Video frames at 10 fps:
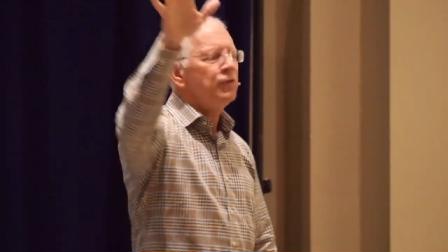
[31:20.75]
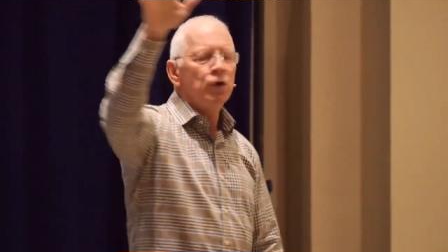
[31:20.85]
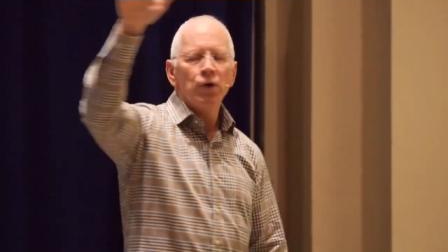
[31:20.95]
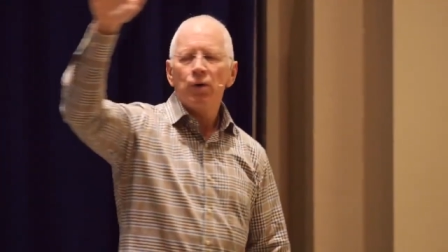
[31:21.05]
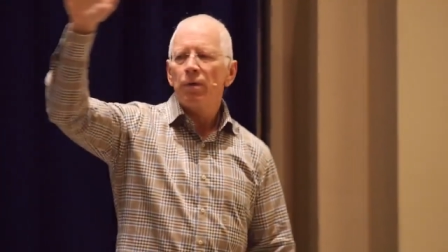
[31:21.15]
of
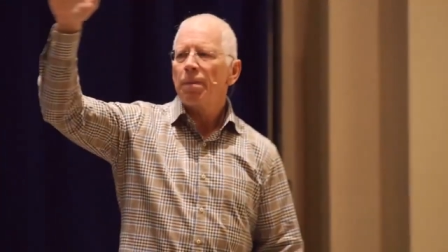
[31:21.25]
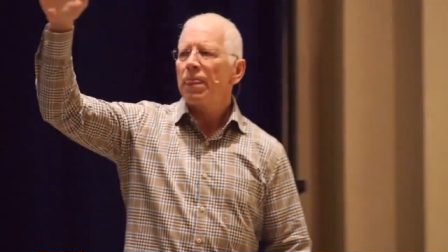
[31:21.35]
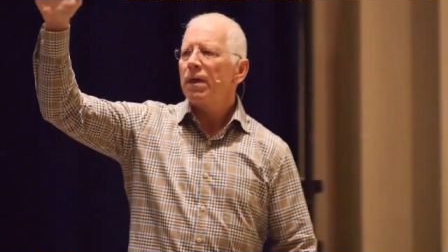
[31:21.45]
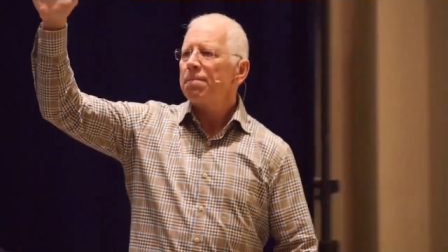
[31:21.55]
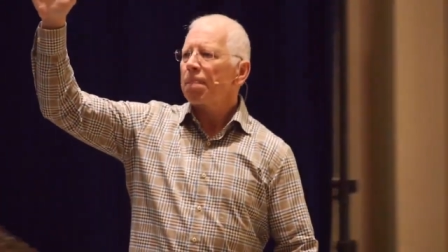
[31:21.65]
you
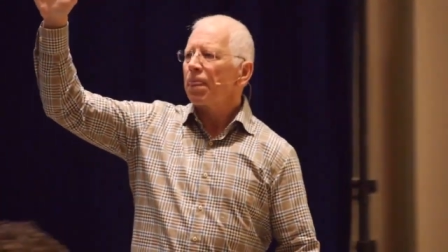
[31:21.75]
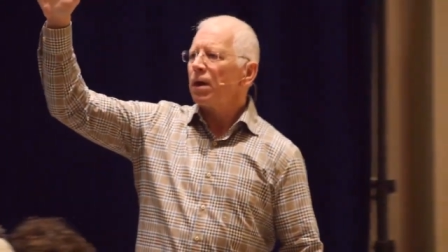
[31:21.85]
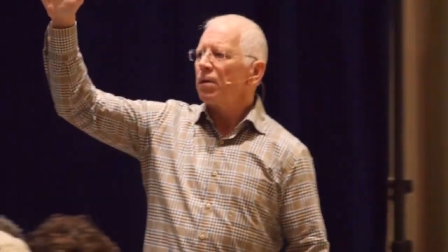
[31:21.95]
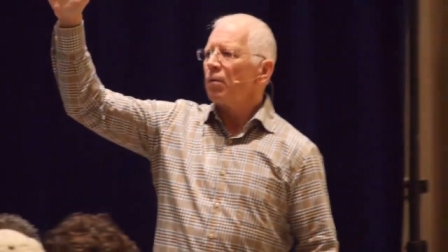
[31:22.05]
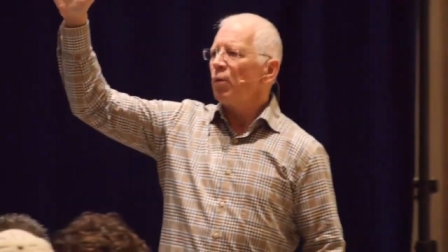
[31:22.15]

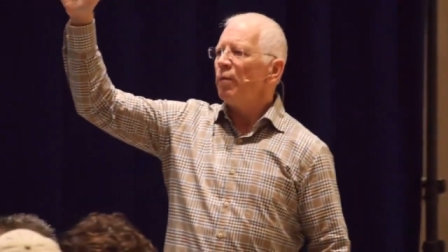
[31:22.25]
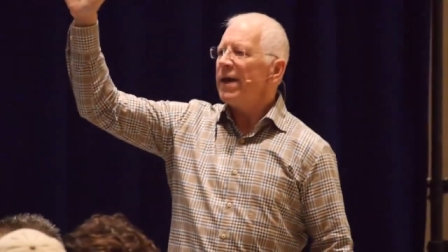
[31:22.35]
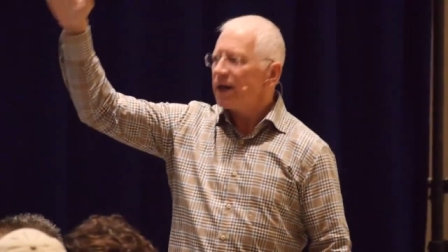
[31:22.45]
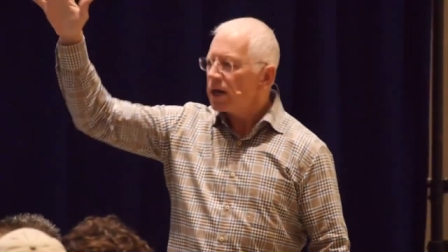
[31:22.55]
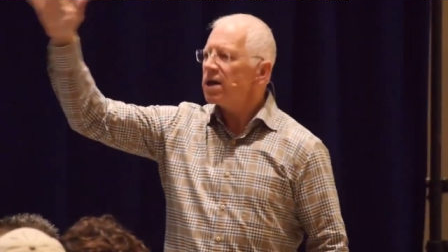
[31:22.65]
will
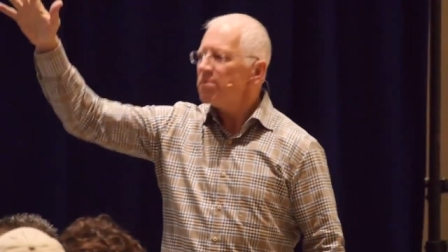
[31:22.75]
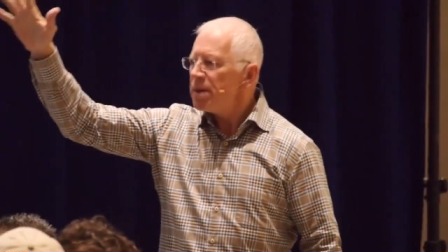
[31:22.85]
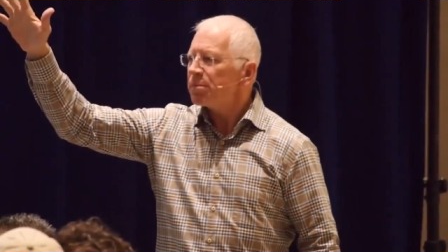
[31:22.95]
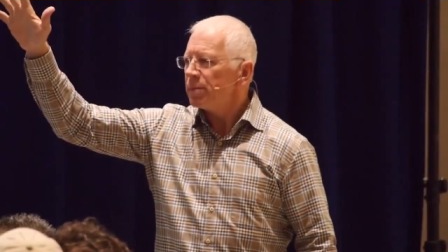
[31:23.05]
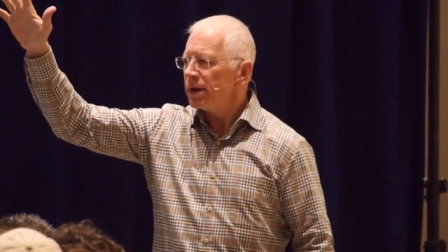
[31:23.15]
make a
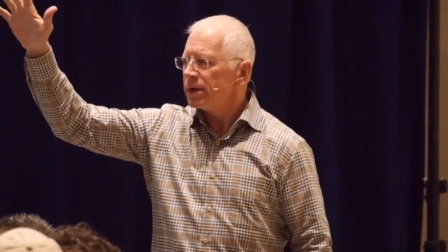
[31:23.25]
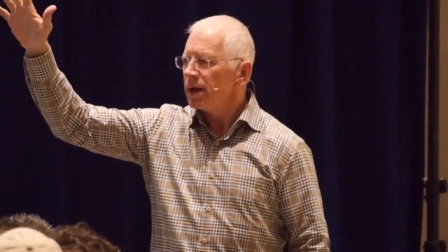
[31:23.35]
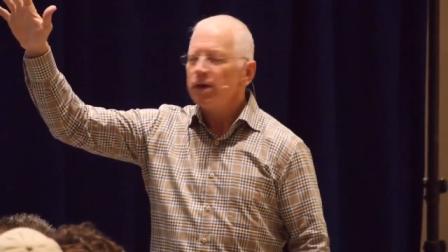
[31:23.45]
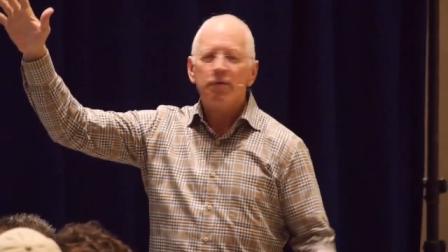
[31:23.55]
commitment?